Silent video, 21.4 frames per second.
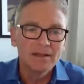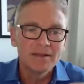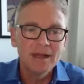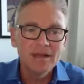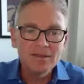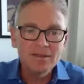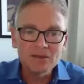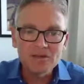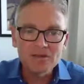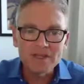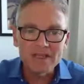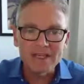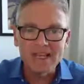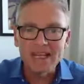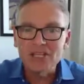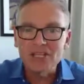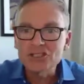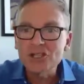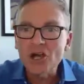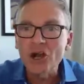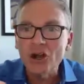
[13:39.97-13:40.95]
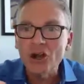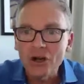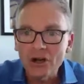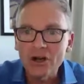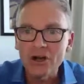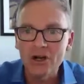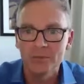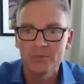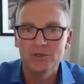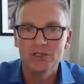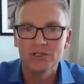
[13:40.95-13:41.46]
Then there's the
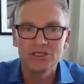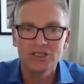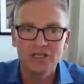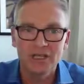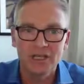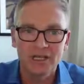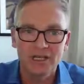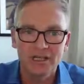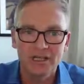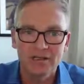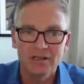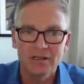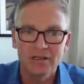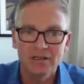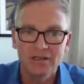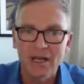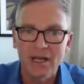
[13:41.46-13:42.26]
inter-machine